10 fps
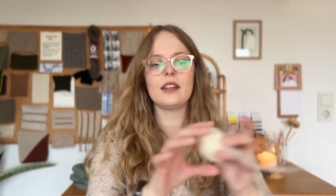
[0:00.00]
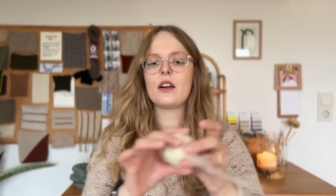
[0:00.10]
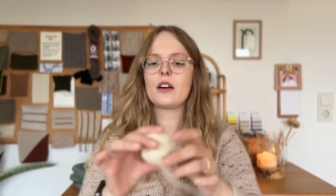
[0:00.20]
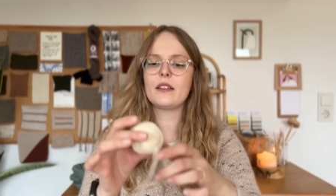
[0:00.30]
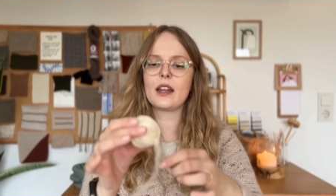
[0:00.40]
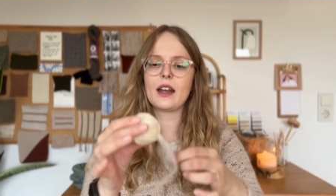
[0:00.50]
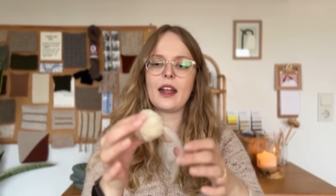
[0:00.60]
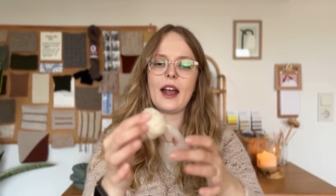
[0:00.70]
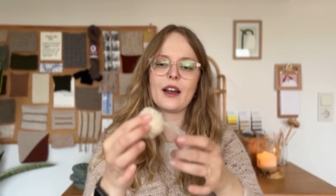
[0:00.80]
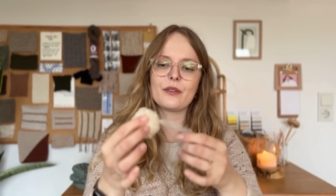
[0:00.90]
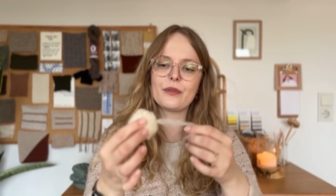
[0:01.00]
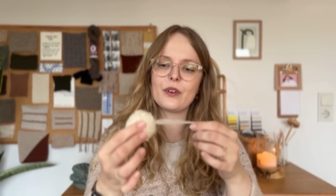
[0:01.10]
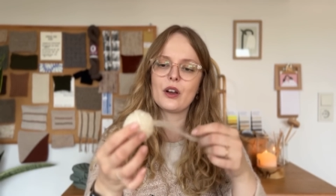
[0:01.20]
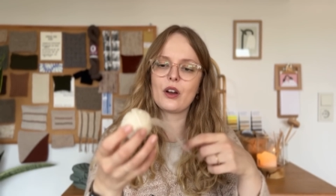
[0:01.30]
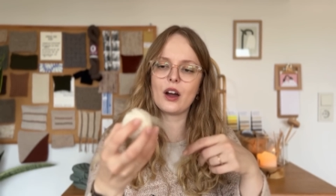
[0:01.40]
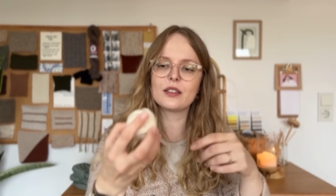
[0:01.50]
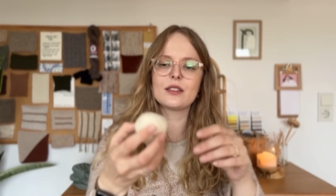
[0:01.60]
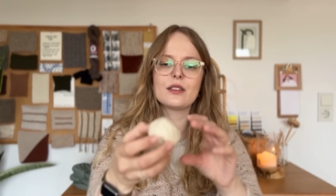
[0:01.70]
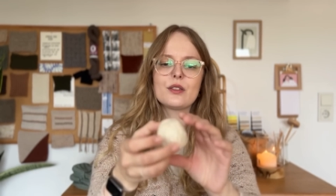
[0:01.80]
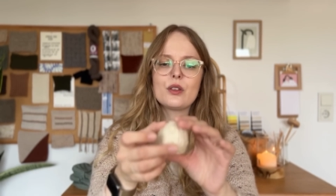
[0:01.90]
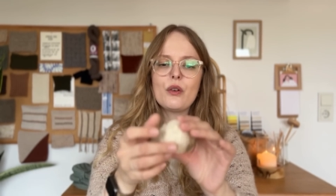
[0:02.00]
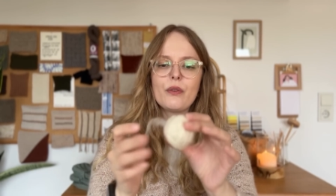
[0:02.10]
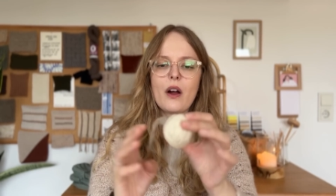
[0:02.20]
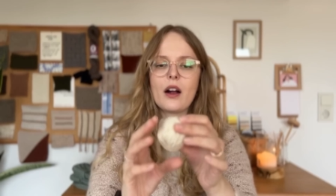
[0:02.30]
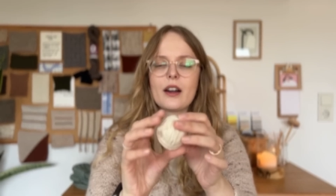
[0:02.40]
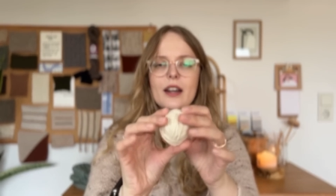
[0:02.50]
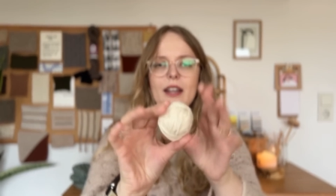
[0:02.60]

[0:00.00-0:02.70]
yarn that I have gotten so far.